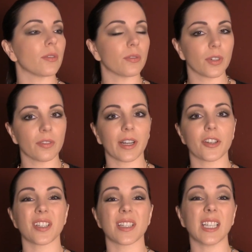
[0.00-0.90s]
foot
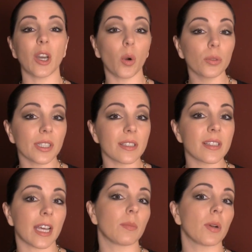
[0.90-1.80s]
fetish is the oldest
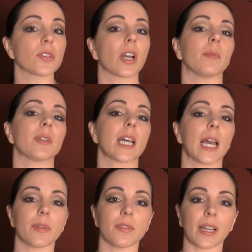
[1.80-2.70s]
and most common
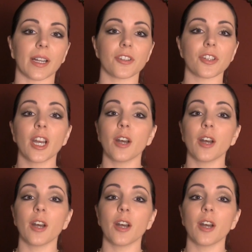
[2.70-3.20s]
type of fetish.